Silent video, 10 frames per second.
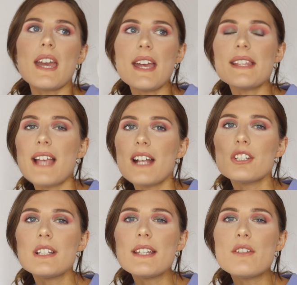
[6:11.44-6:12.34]
It's
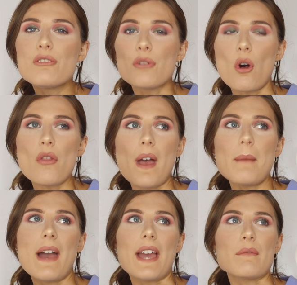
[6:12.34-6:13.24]
actually not
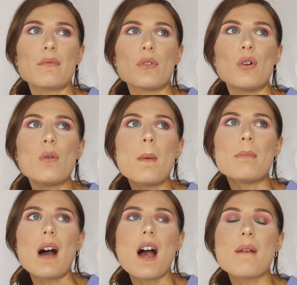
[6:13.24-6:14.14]
that painful,
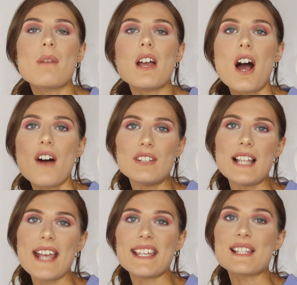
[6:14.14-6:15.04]
but my other
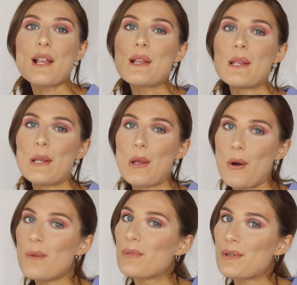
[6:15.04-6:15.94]
leg is a
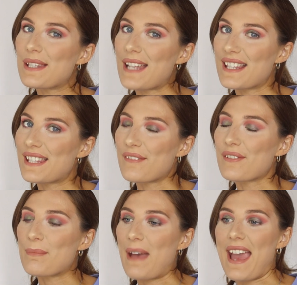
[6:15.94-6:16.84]
lot more
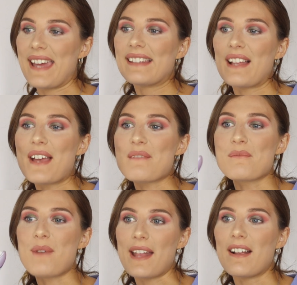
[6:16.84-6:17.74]
sensitive to pain. Like,
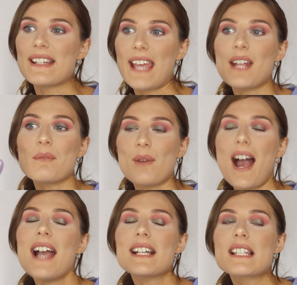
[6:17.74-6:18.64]
when I get it
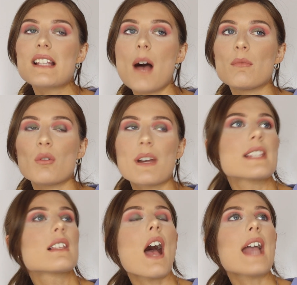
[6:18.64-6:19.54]
waxed, I'm
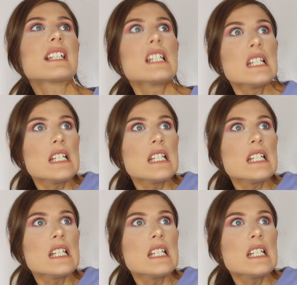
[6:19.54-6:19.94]
always like,